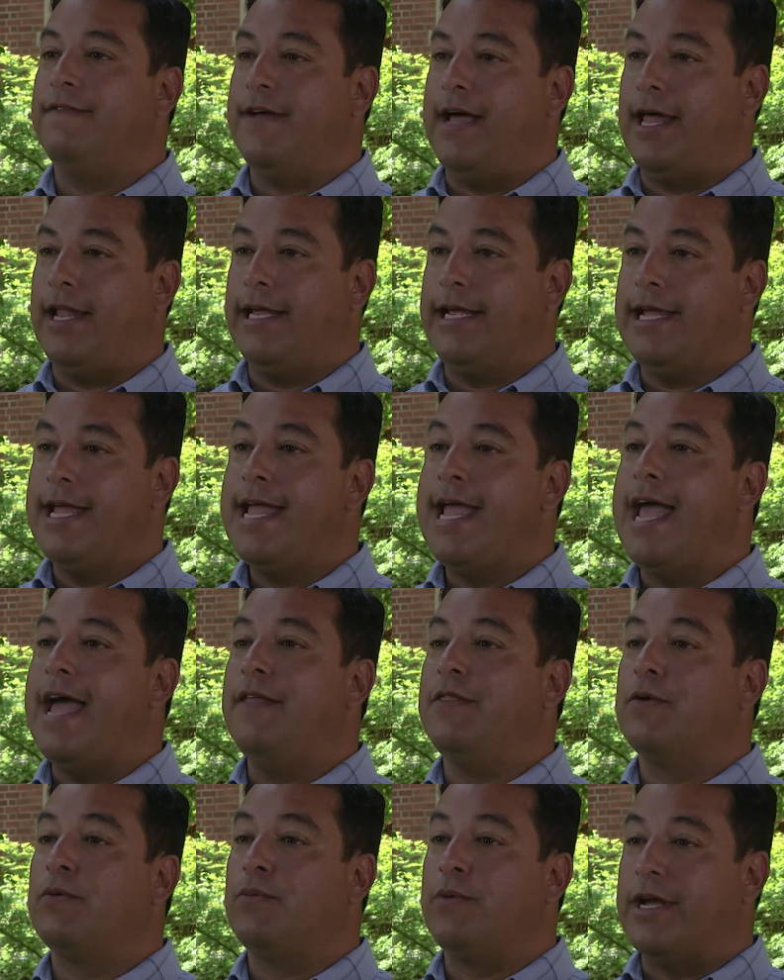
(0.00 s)
the Valley
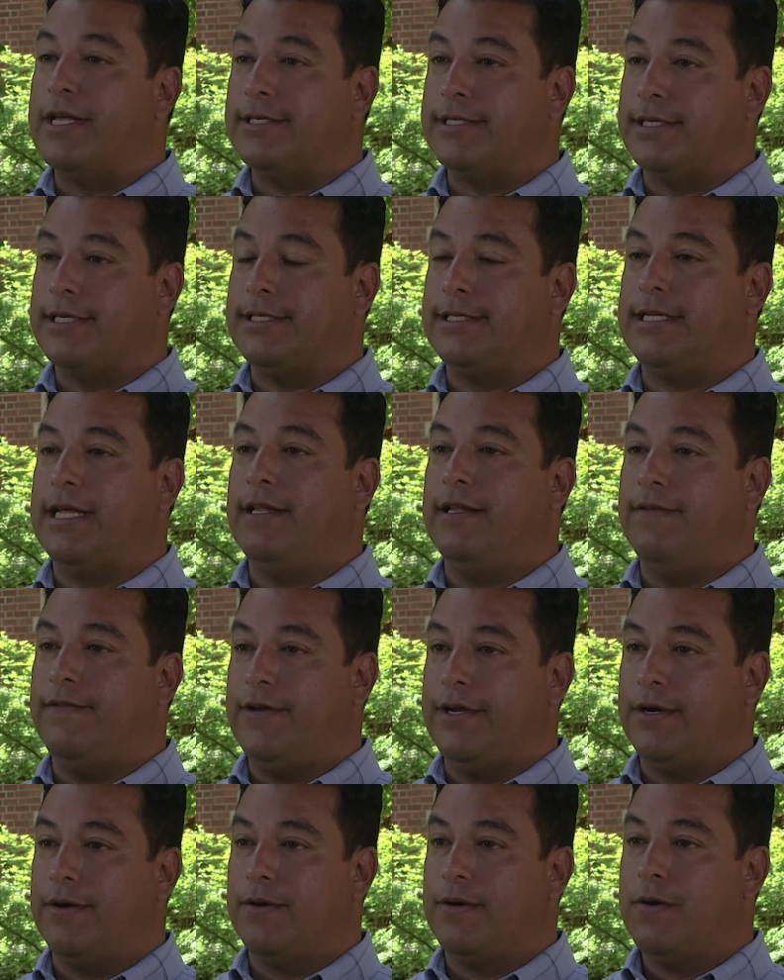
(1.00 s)
and the residents that
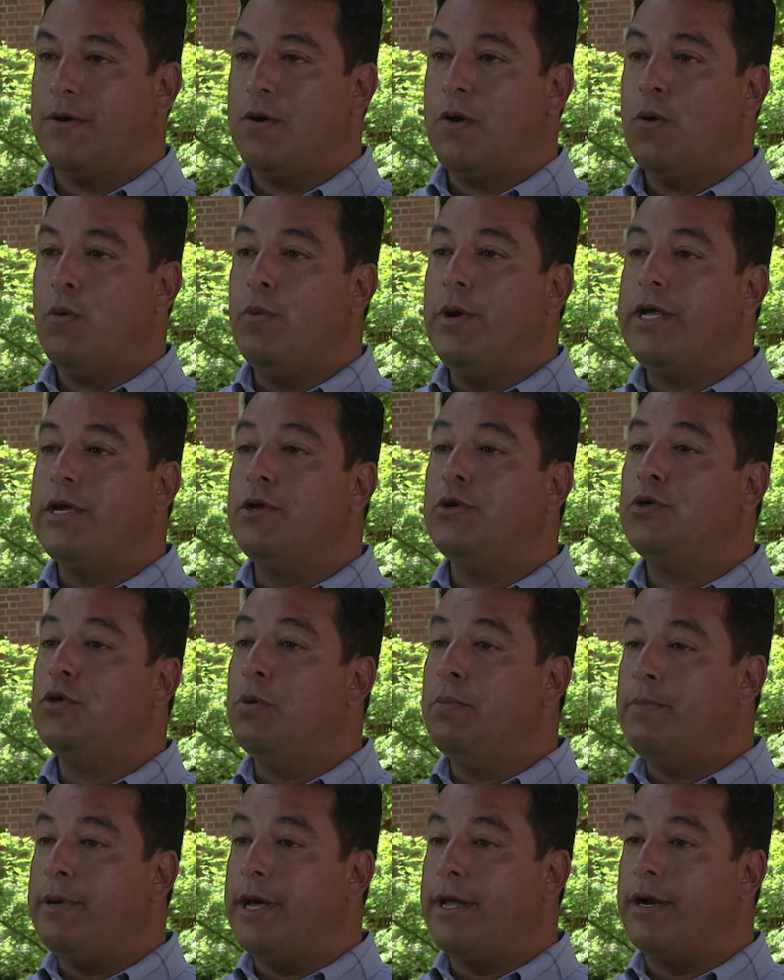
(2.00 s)
live here. We can
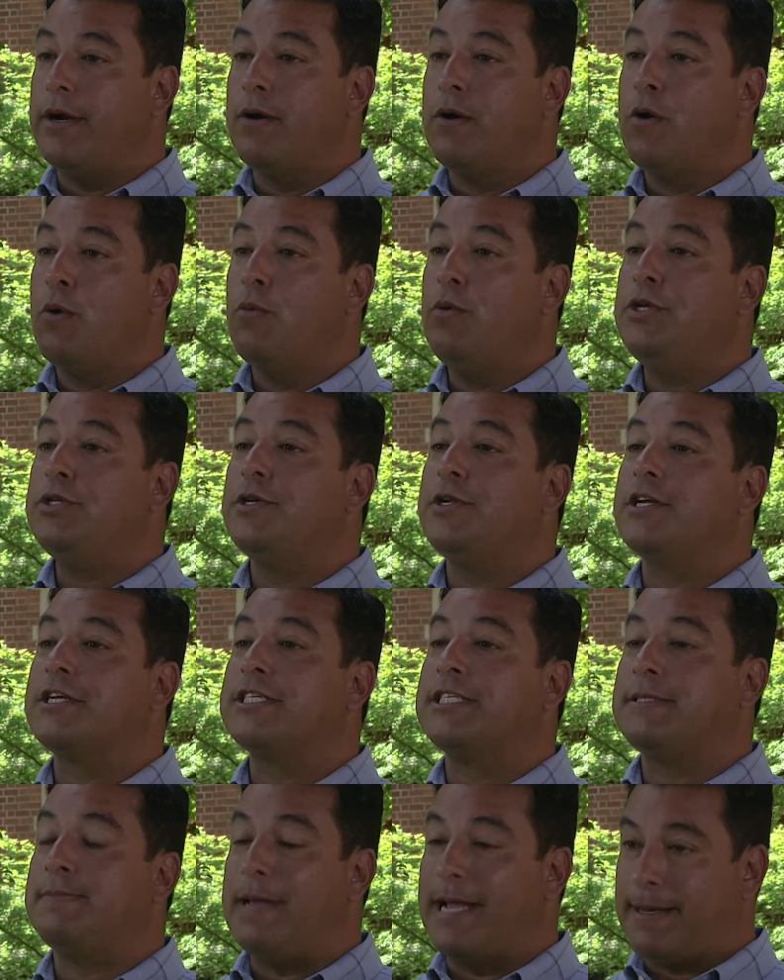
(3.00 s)
do better, we should
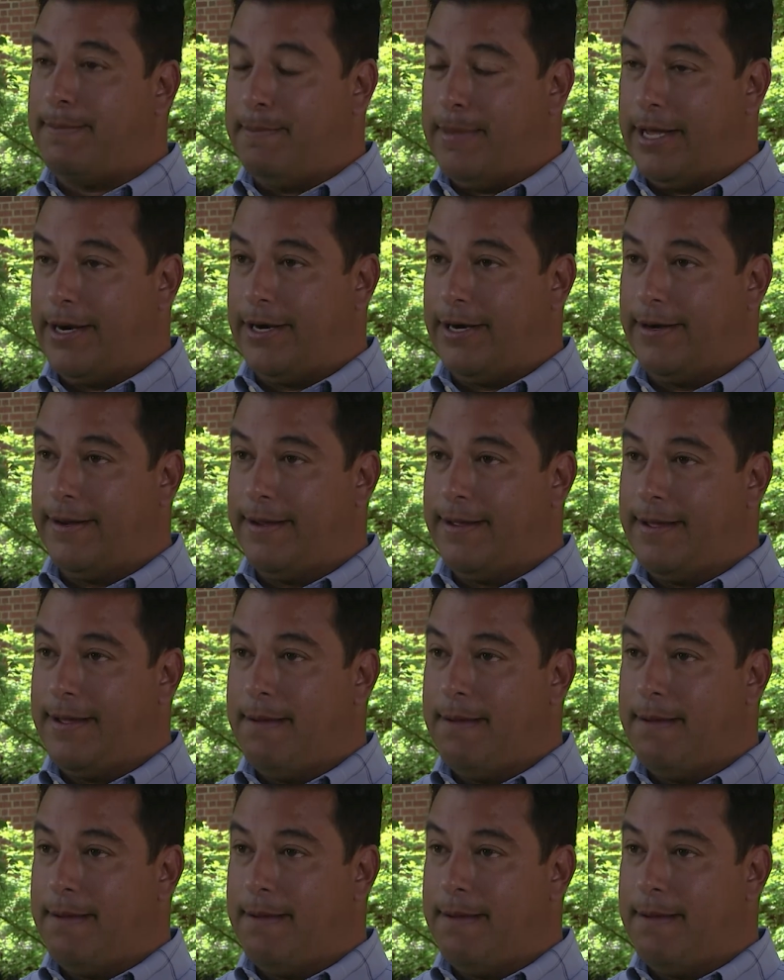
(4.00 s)
expect better.